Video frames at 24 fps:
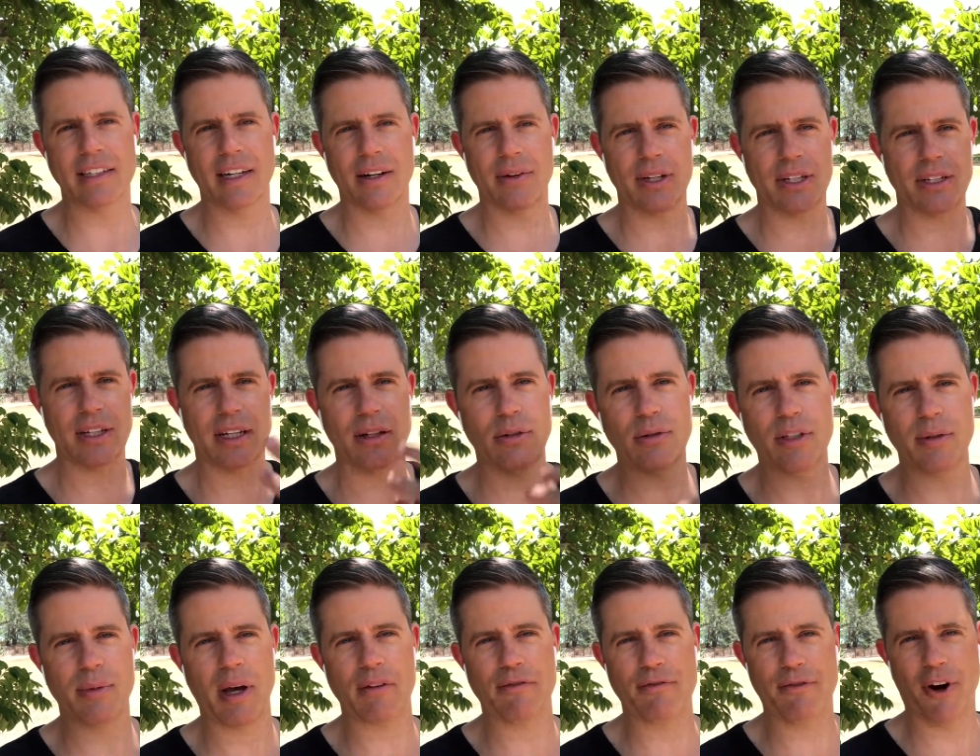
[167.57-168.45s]
He
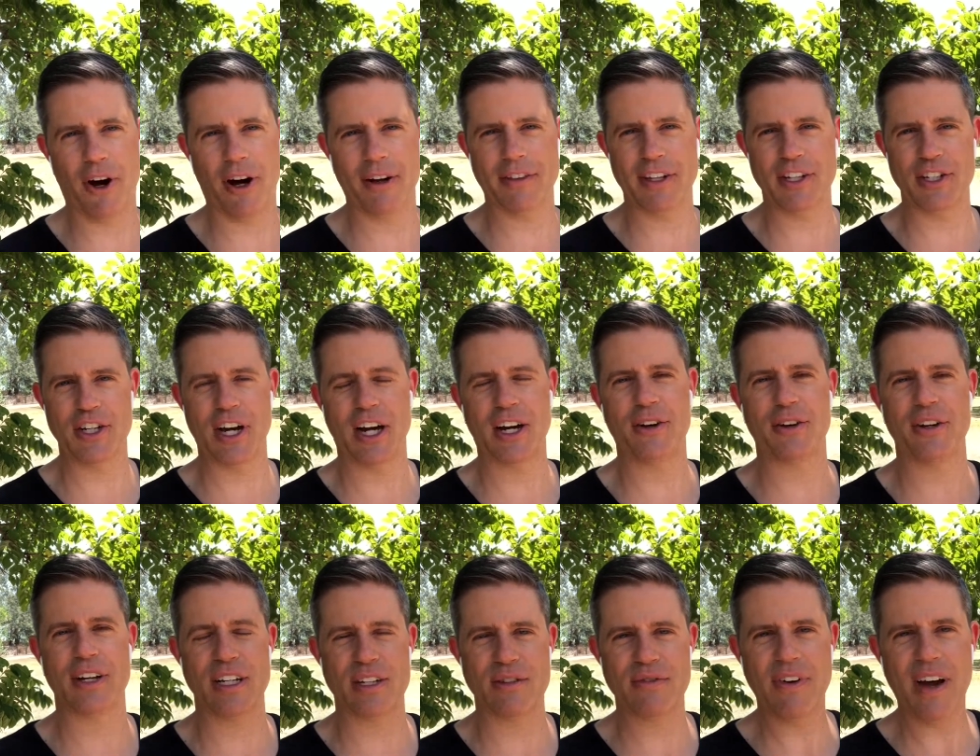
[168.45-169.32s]
looked about 5 years younger
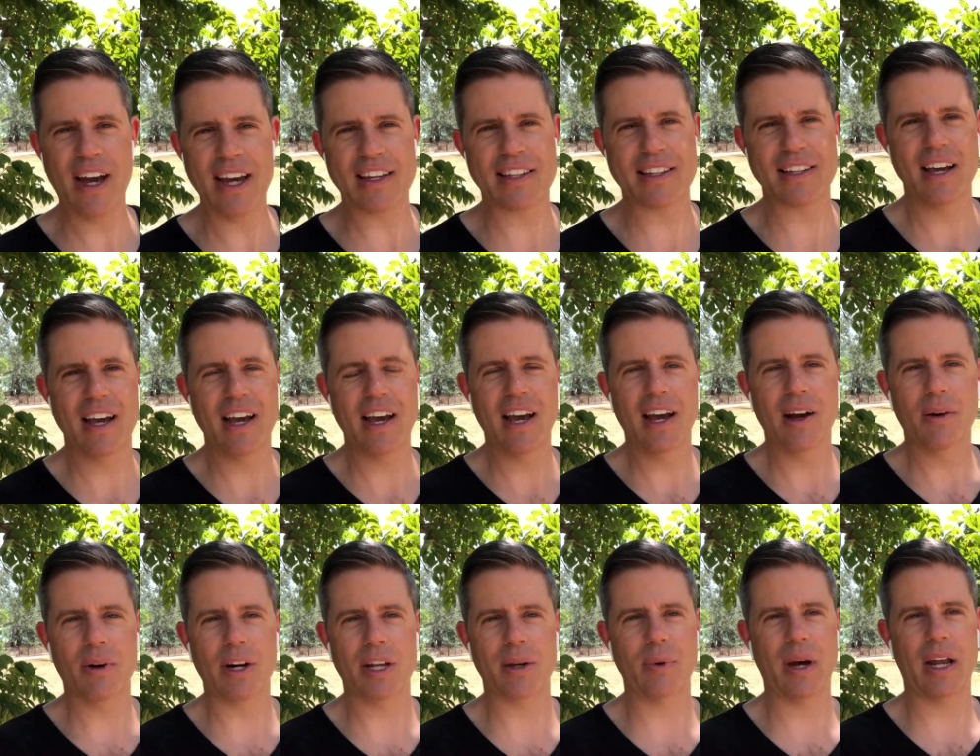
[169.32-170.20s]
in his face
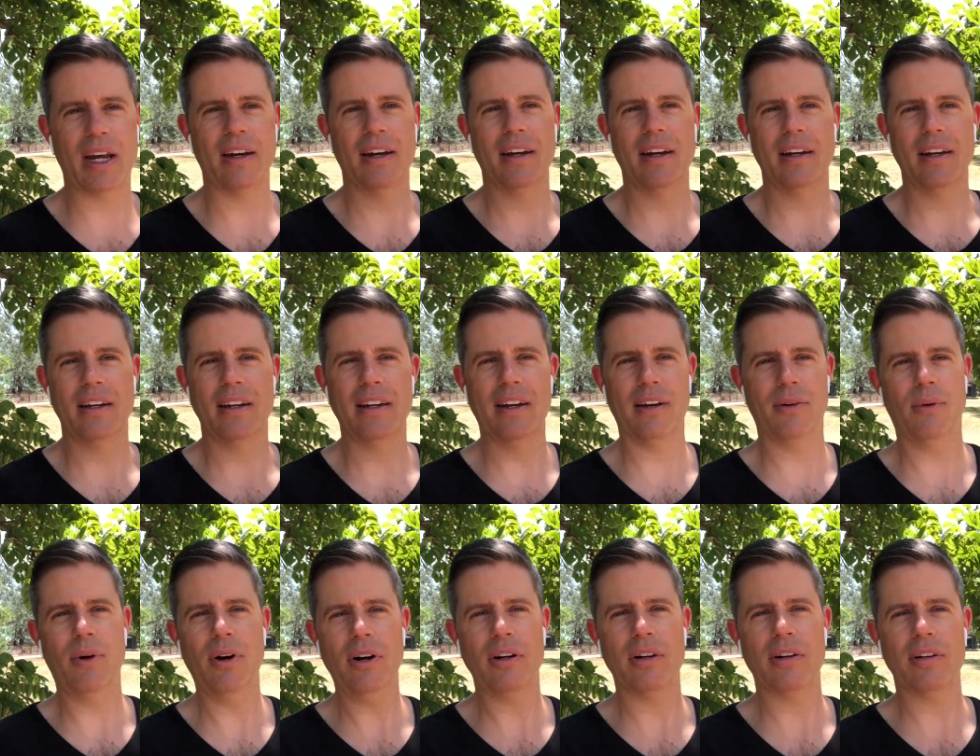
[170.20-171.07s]
when he went, you know
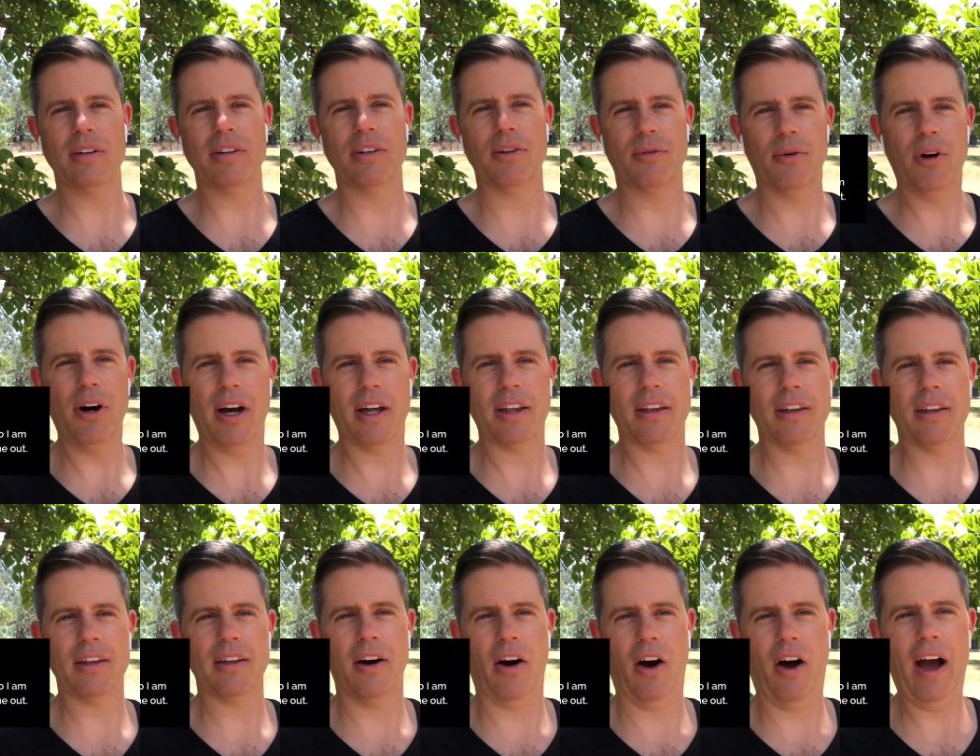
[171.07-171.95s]
what, you're right.
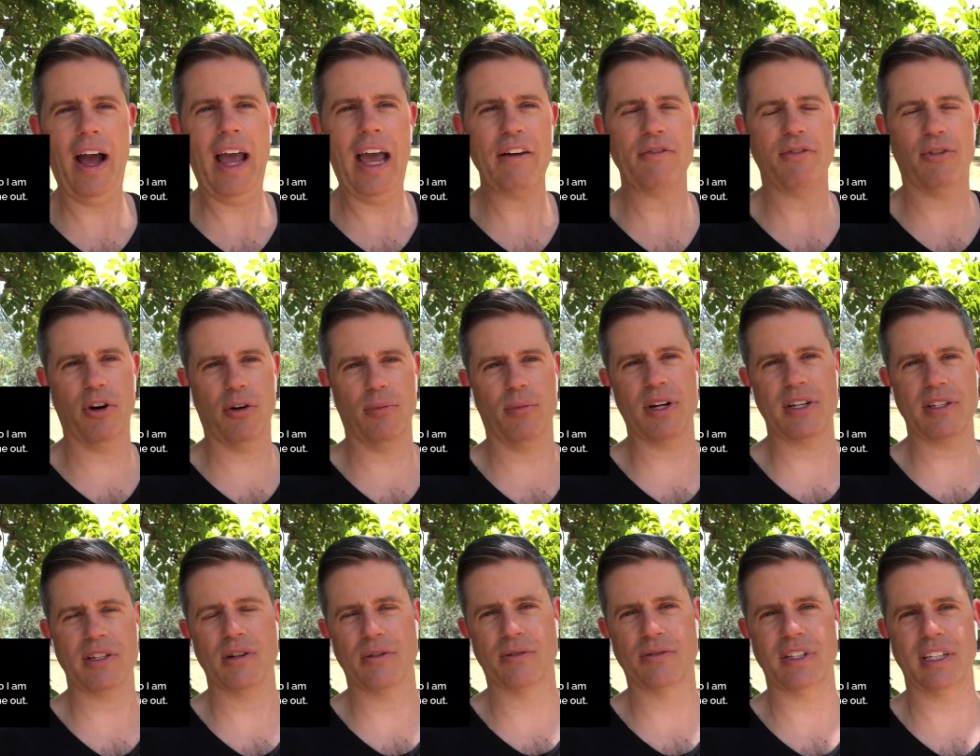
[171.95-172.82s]
I have got
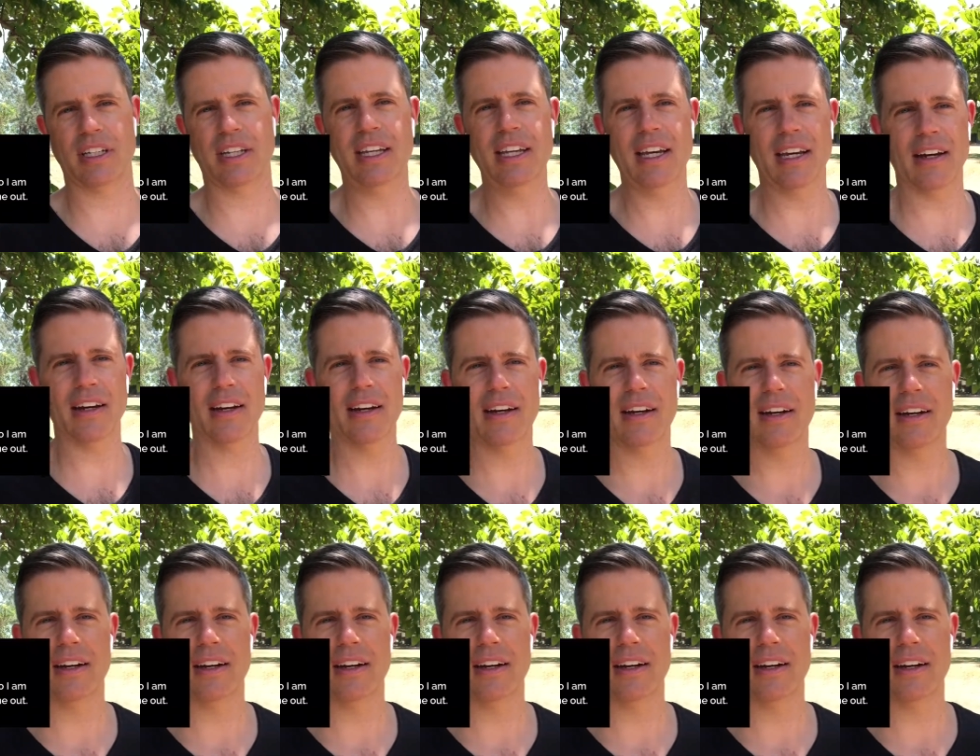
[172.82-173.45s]
myself to here,